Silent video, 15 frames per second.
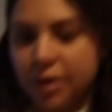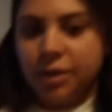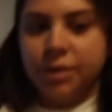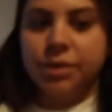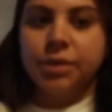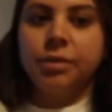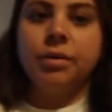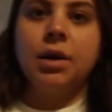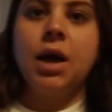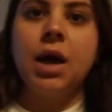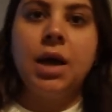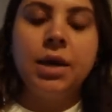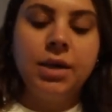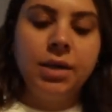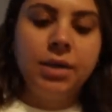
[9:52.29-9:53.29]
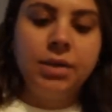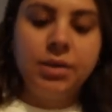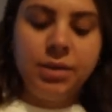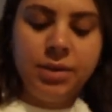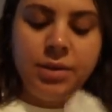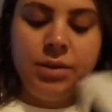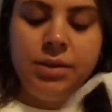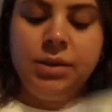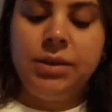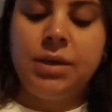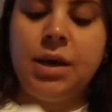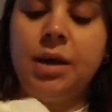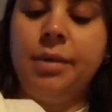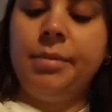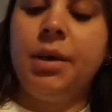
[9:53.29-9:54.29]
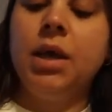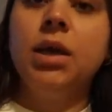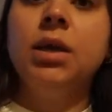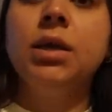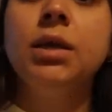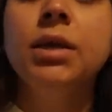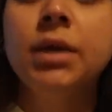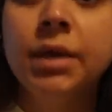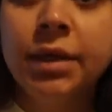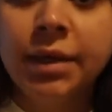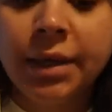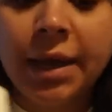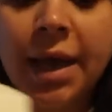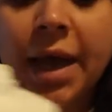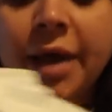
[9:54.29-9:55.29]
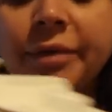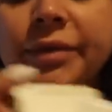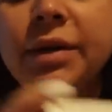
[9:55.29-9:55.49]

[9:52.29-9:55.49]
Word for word: Also got some half